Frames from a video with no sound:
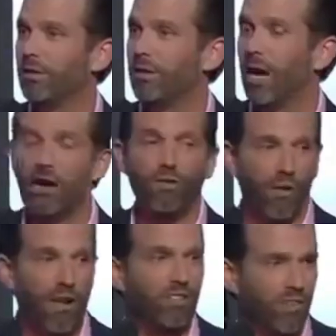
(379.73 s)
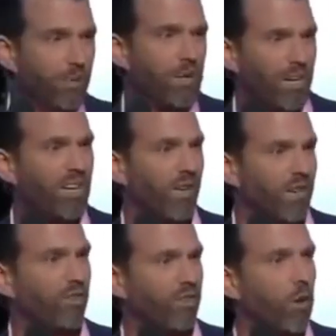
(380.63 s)
I have friends that are pretty big
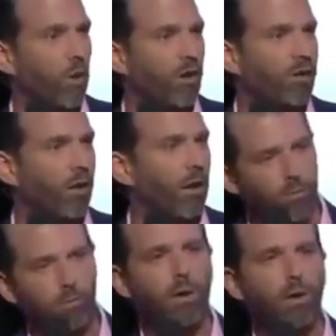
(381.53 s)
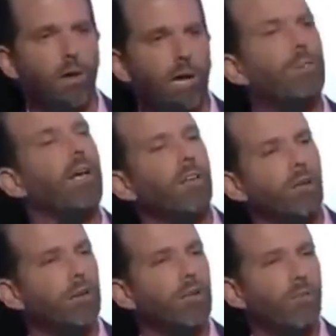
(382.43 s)
investors in New York. They're like, hey, man,
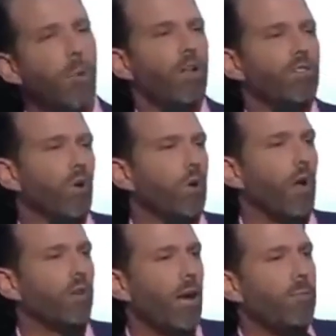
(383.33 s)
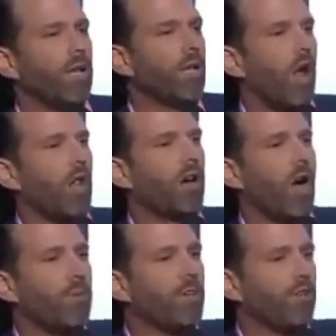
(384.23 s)
you know, you've bought and sold multi-billion dollar
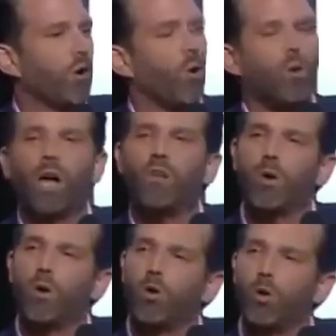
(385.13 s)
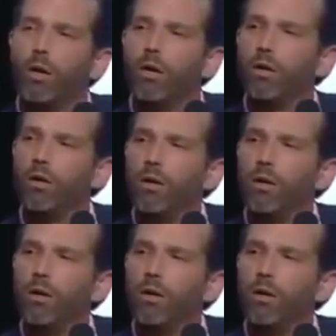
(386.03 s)
companies your whole life, your whole career.